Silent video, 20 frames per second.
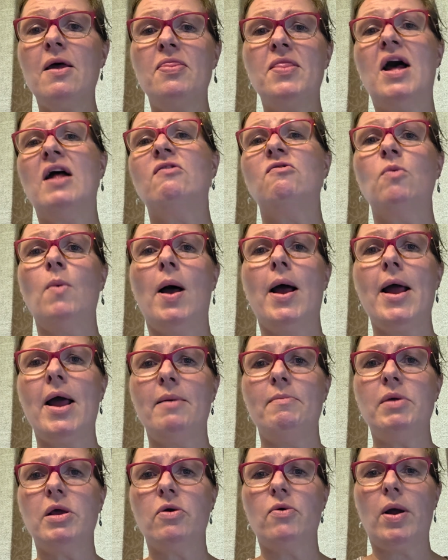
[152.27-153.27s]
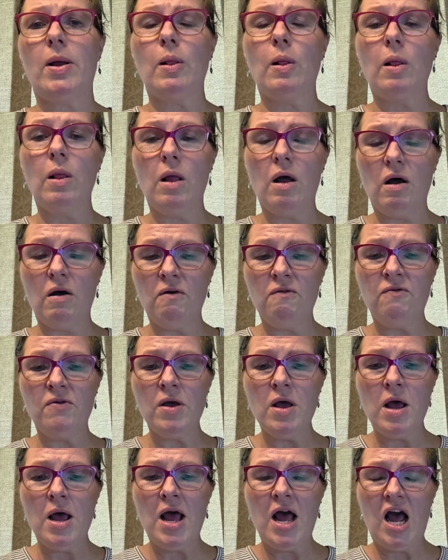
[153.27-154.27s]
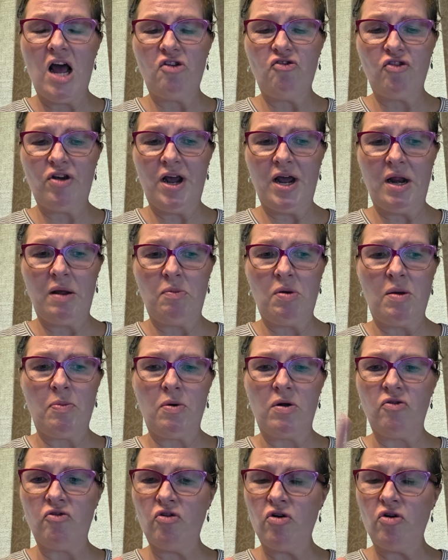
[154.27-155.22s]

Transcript: And that's why I'm here. I love educating people.